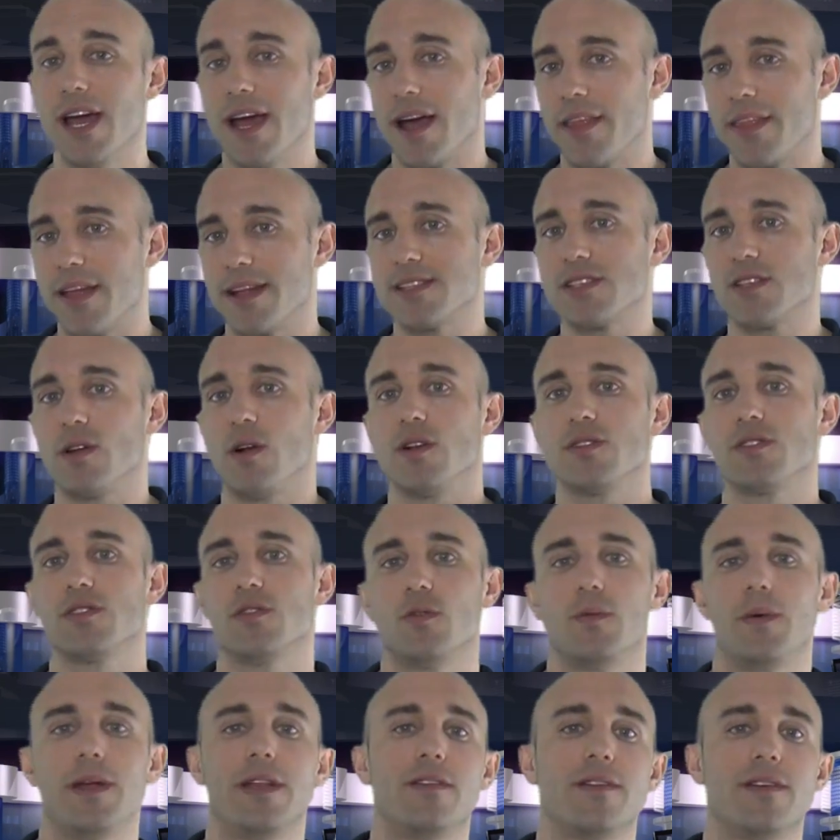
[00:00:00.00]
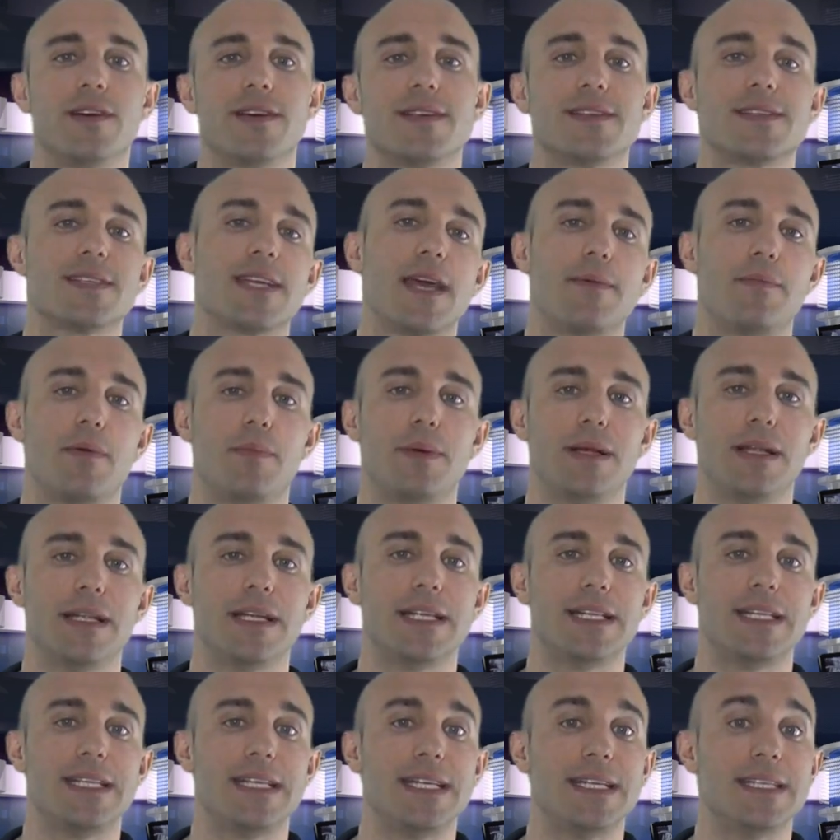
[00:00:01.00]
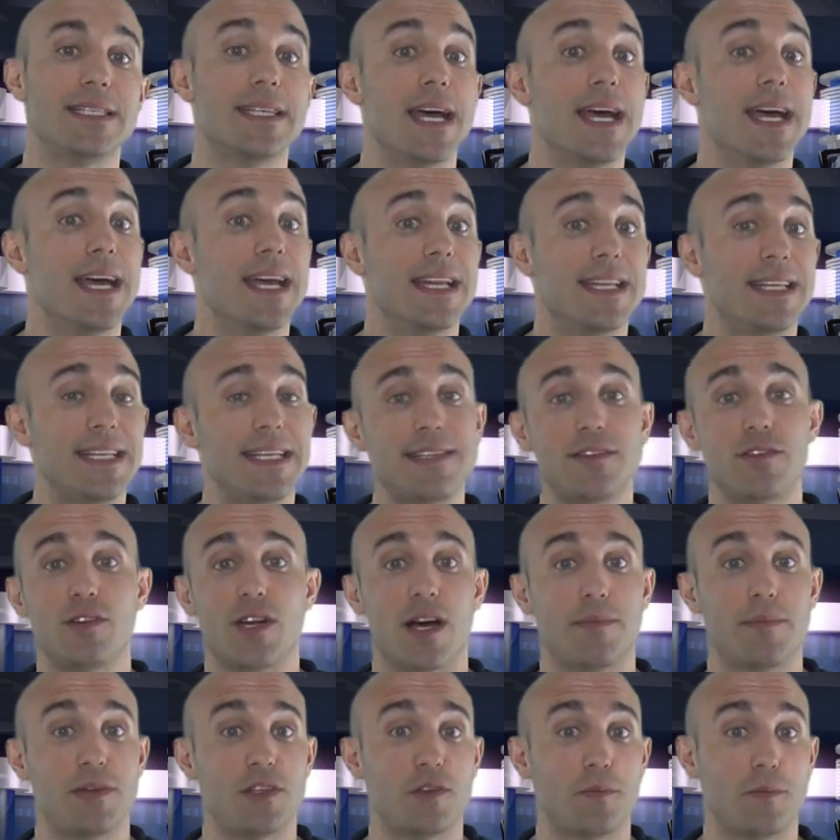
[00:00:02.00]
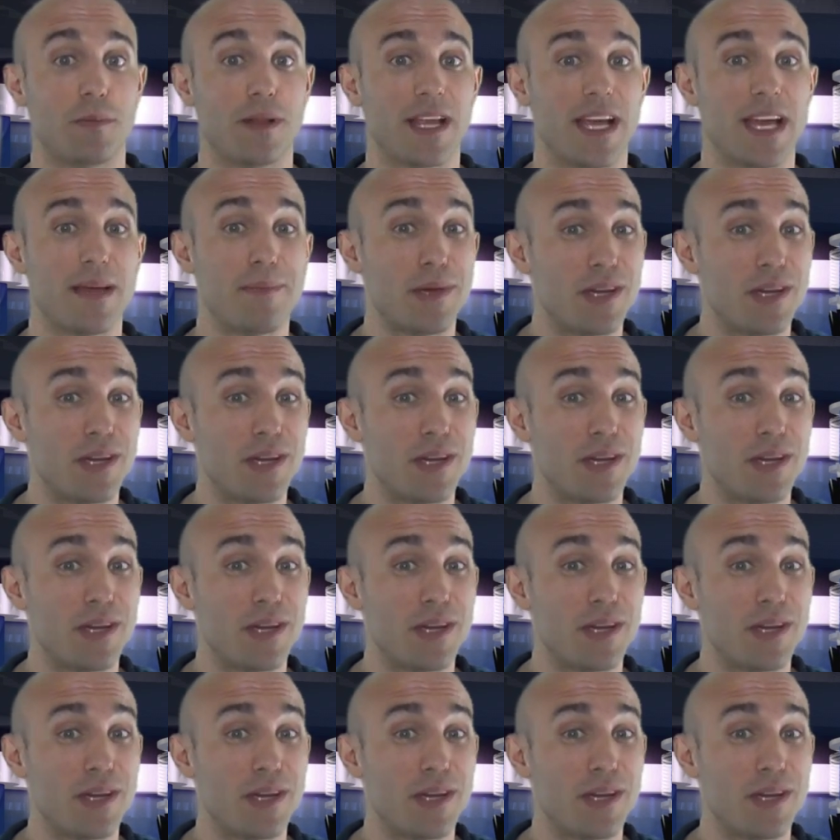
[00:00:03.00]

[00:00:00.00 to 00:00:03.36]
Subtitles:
And that's also when your escape abilities need to come into play,